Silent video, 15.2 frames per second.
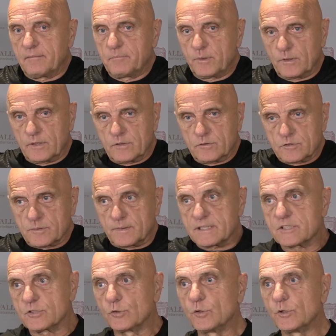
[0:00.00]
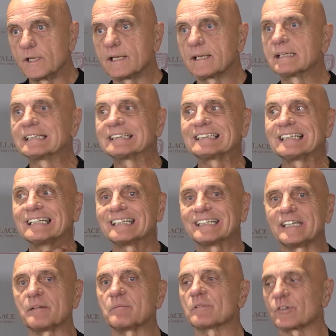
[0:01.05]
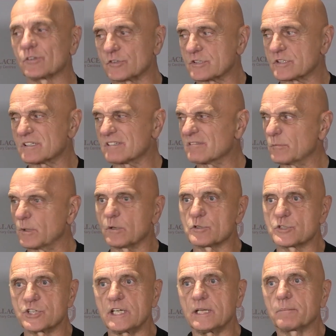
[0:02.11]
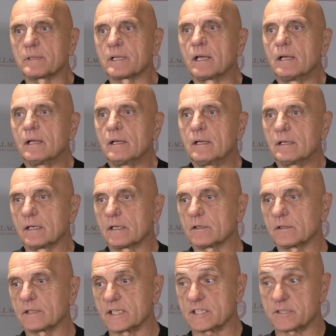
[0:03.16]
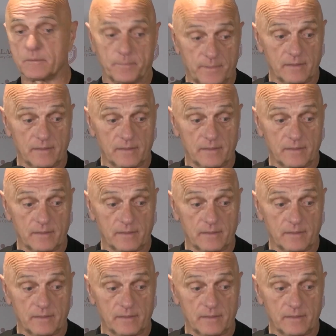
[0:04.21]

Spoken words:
Bully knows what he's doing, and the team looks well-shaped and all the rest of it.